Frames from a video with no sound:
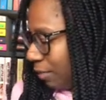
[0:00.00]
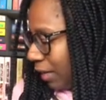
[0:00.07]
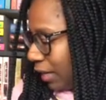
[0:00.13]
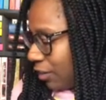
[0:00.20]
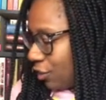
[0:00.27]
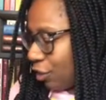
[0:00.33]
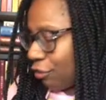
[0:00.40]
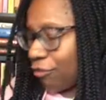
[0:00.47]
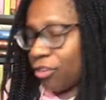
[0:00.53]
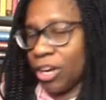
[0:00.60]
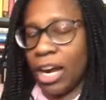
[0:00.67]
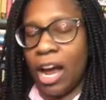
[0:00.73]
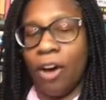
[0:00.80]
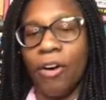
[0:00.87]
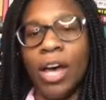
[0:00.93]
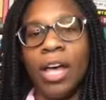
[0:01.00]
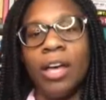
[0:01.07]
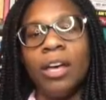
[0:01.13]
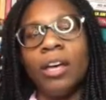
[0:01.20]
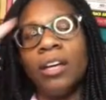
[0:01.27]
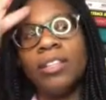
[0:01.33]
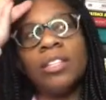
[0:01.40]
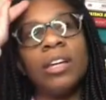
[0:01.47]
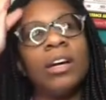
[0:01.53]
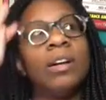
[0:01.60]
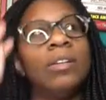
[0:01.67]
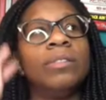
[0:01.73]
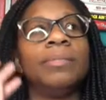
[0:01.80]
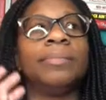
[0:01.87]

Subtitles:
answer for now. So,